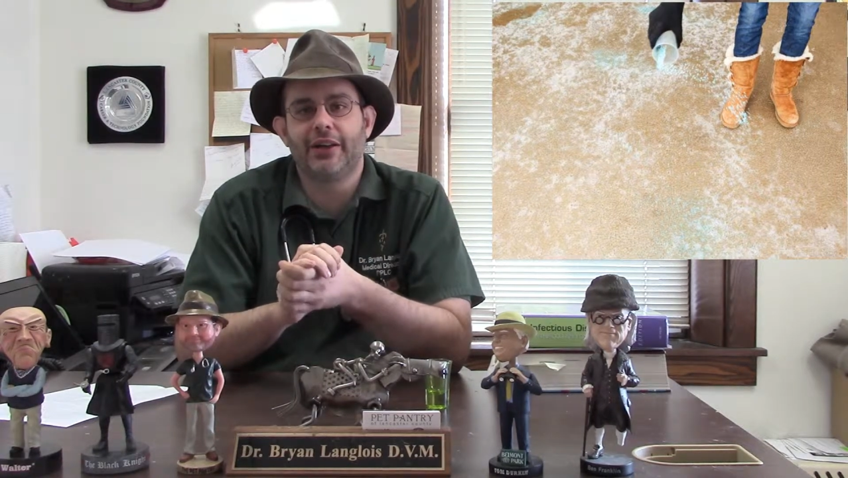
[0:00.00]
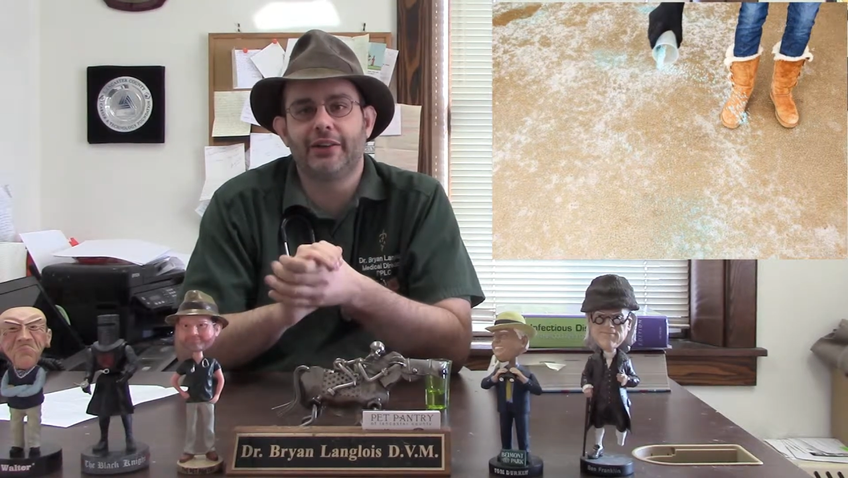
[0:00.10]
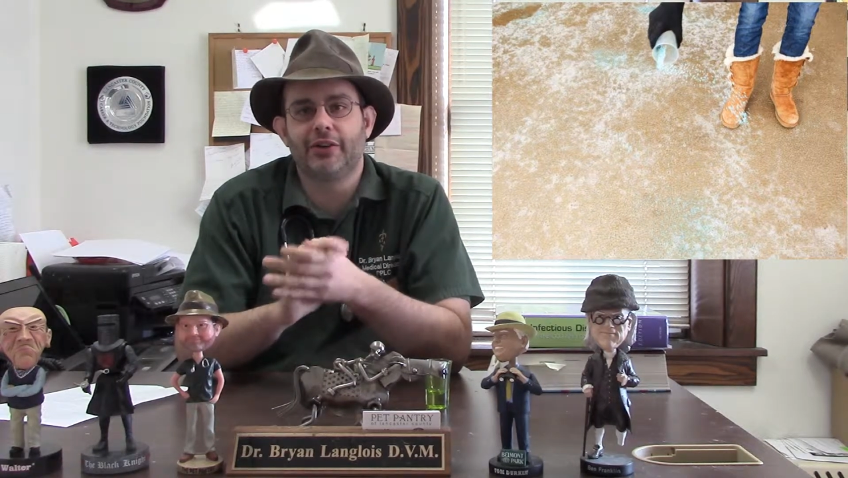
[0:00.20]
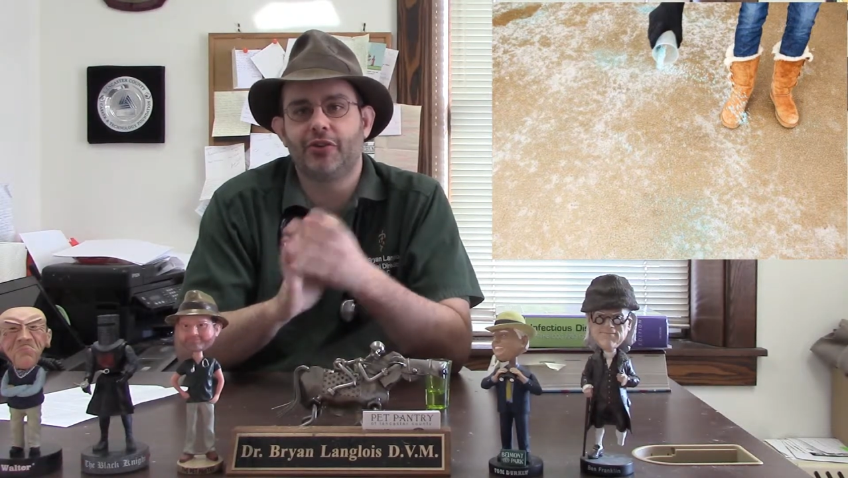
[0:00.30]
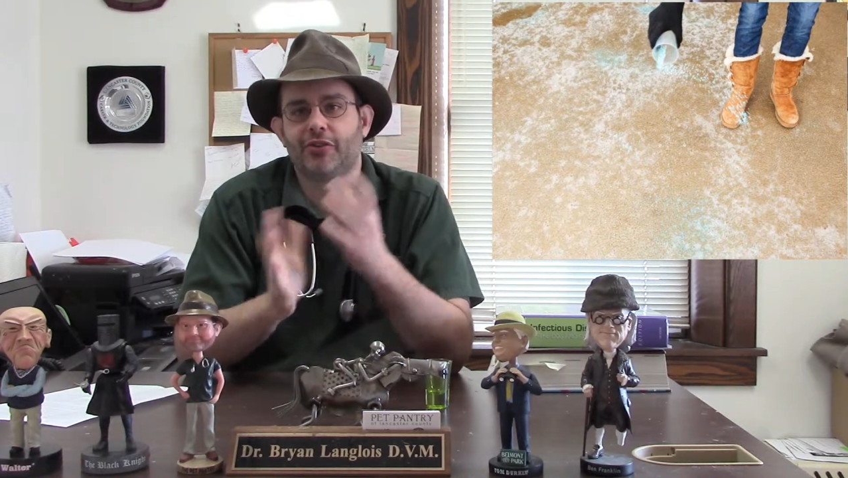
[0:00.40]

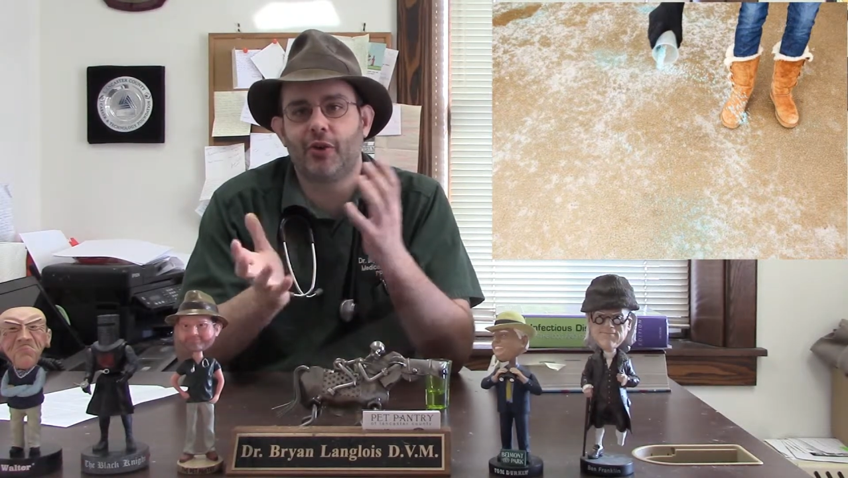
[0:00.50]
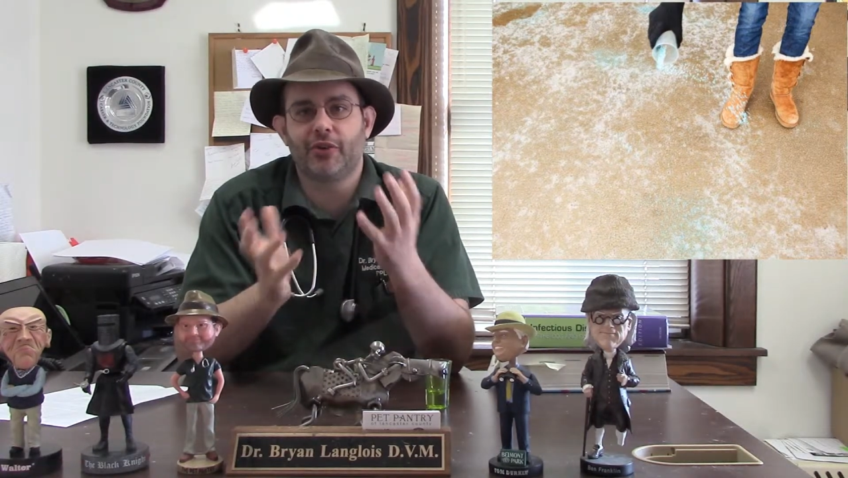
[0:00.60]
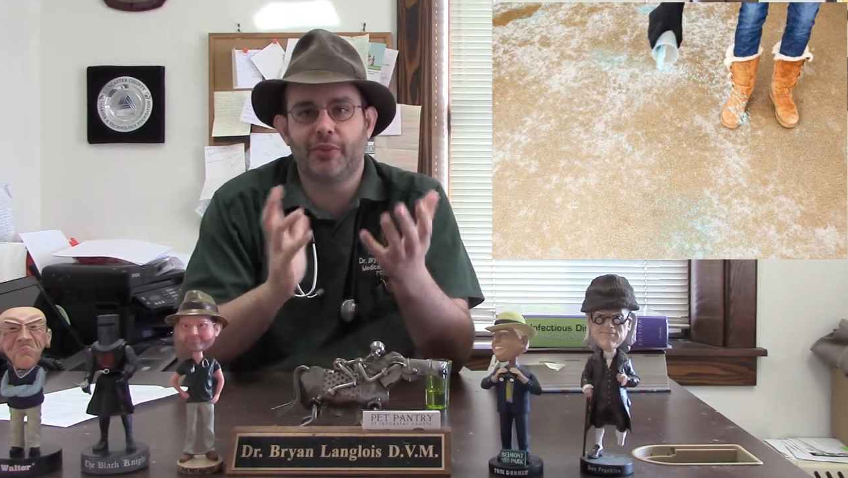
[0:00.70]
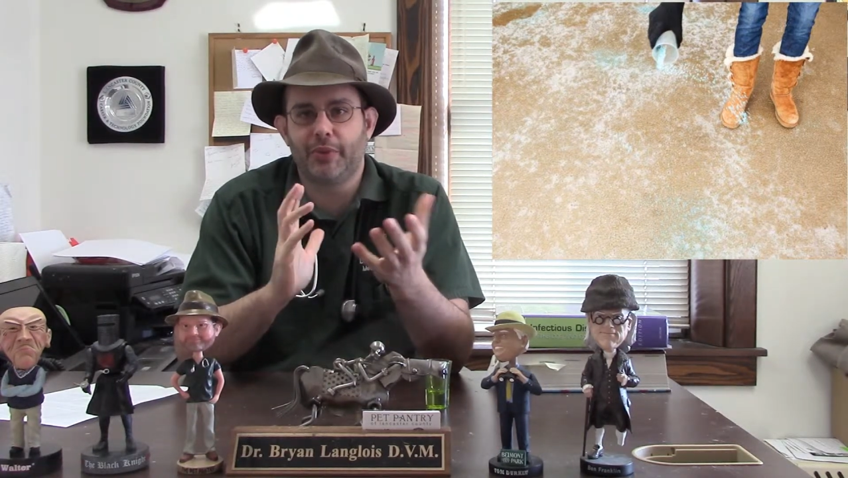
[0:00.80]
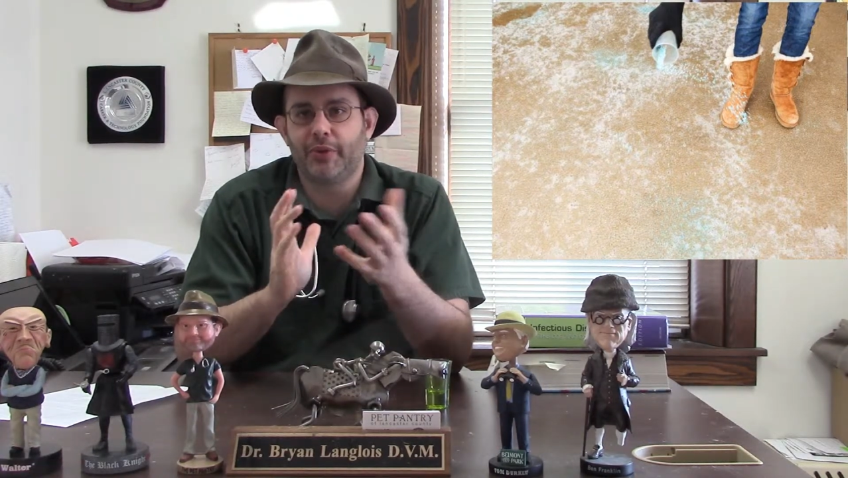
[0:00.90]
and there's
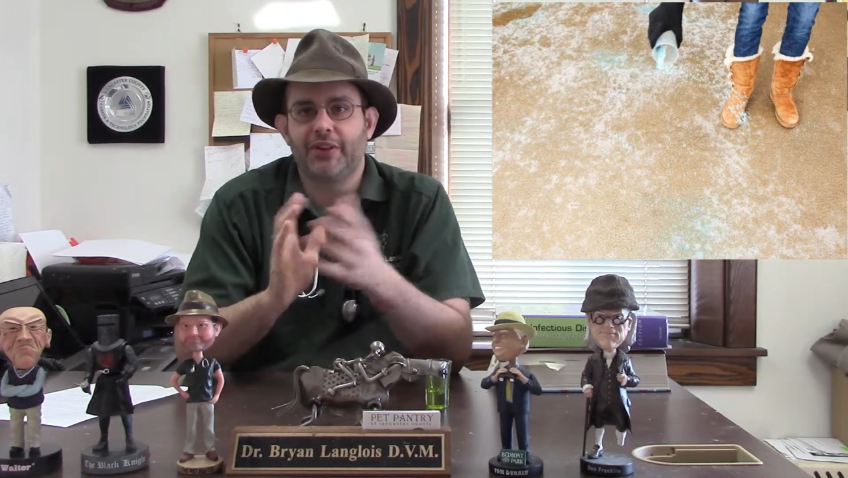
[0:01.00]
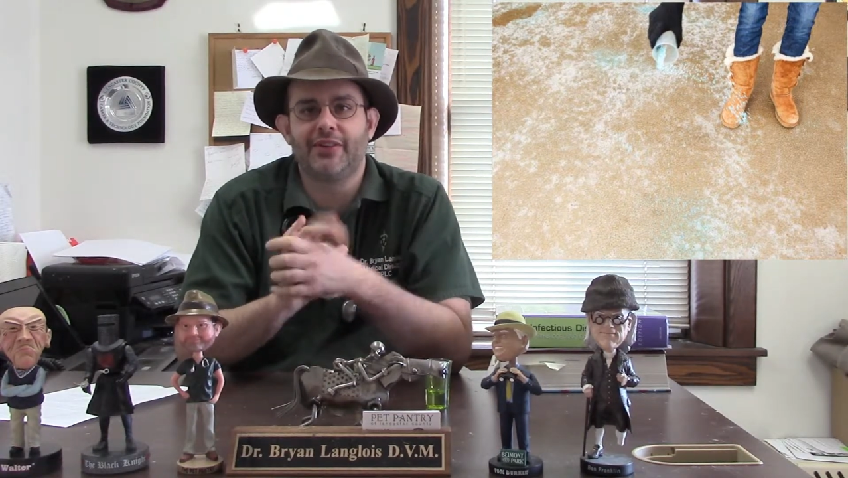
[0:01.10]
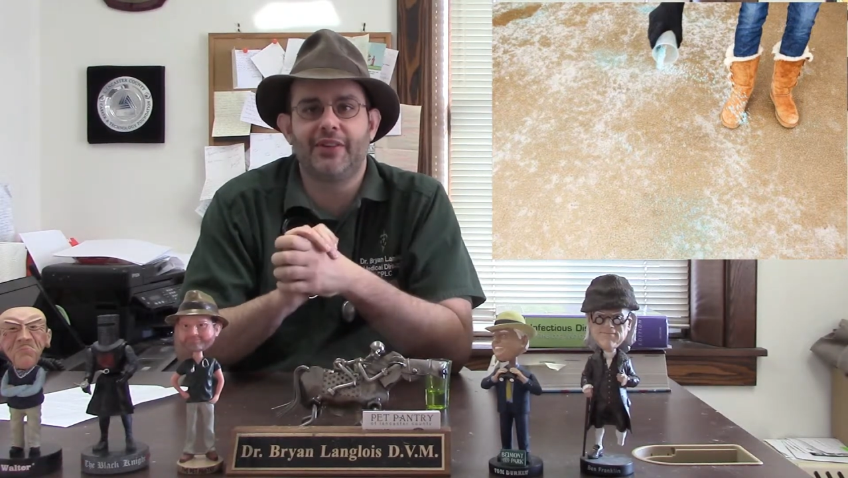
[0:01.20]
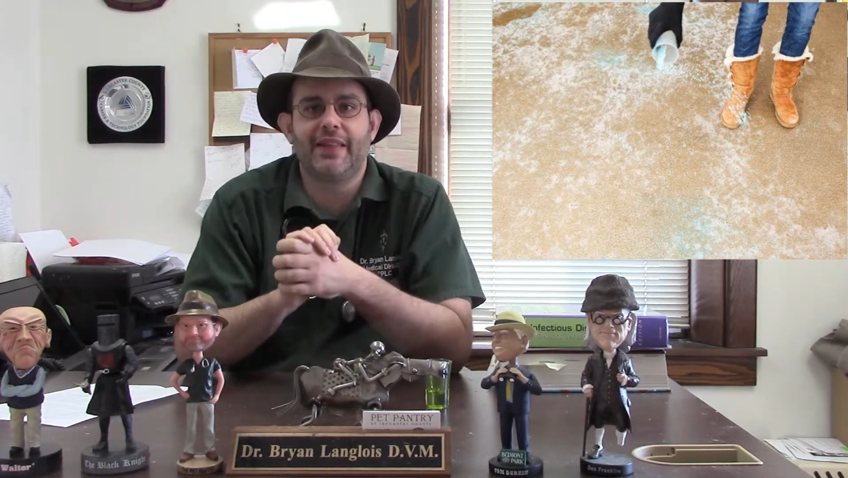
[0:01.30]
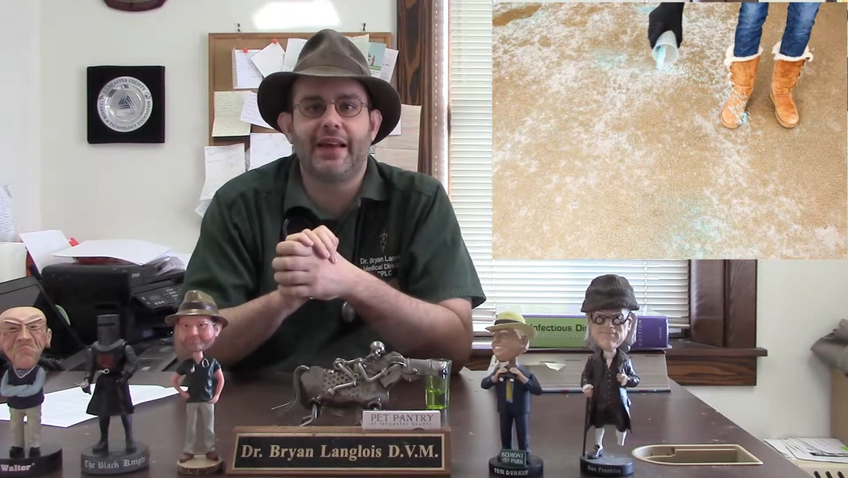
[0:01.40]
salt components in